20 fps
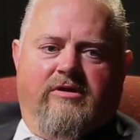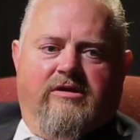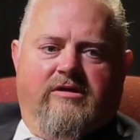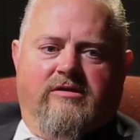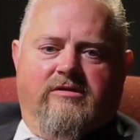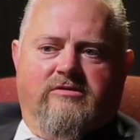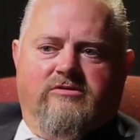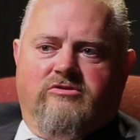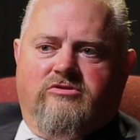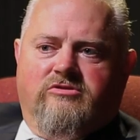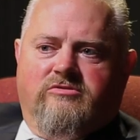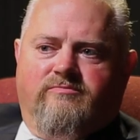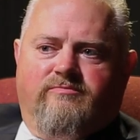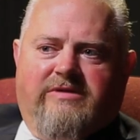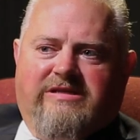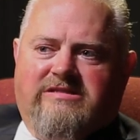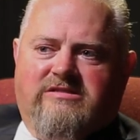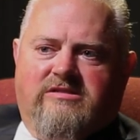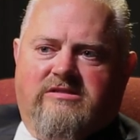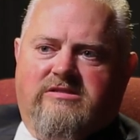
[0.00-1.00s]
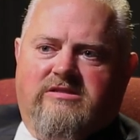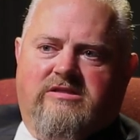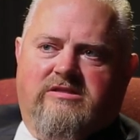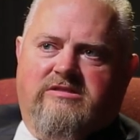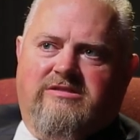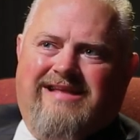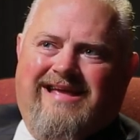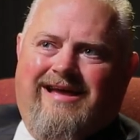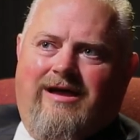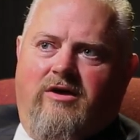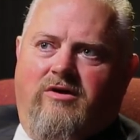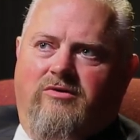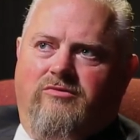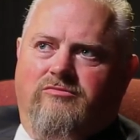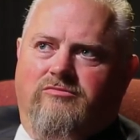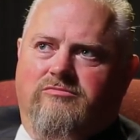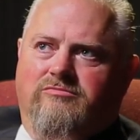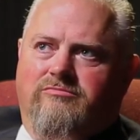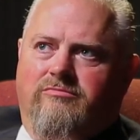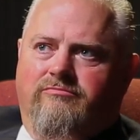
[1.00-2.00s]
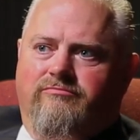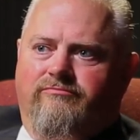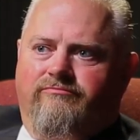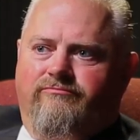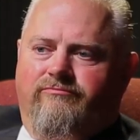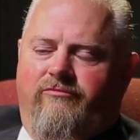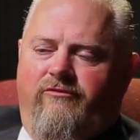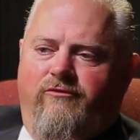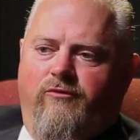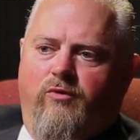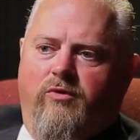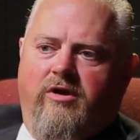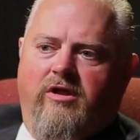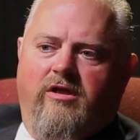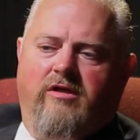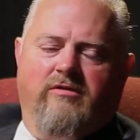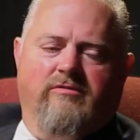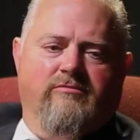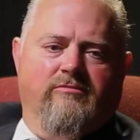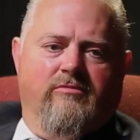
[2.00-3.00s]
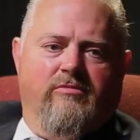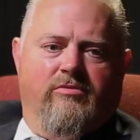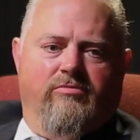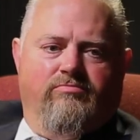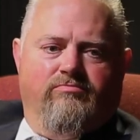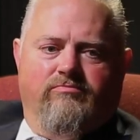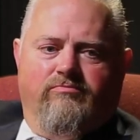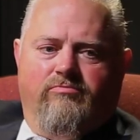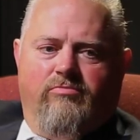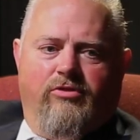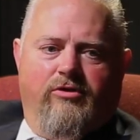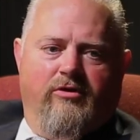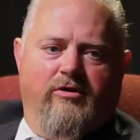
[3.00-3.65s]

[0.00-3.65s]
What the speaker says: Because business is down 30 to